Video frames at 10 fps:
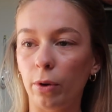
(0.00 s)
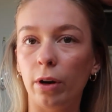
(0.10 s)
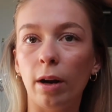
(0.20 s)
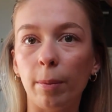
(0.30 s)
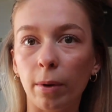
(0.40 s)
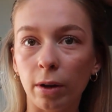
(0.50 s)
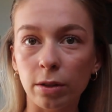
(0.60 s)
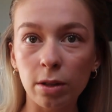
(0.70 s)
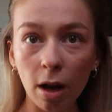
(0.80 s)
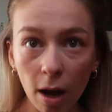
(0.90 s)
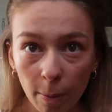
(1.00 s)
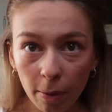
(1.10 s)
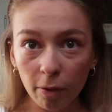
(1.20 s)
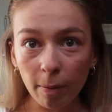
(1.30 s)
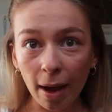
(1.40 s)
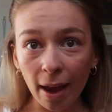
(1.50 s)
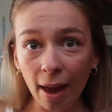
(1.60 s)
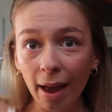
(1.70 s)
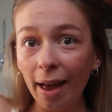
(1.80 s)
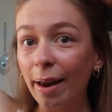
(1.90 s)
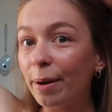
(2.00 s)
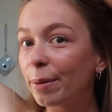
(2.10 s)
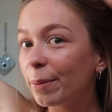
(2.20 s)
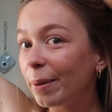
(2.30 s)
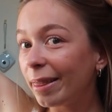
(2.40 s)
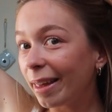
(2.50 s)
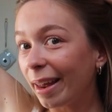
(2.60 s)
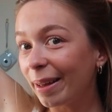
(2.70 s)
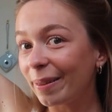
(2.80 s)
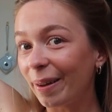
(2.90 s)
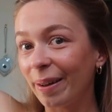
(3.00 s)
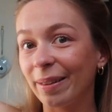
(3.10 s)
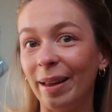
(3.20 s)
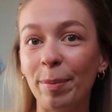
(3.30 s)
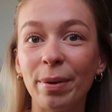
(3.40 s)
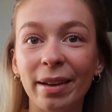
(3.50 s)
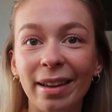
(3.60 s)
put it up on top of my head with a claw clip,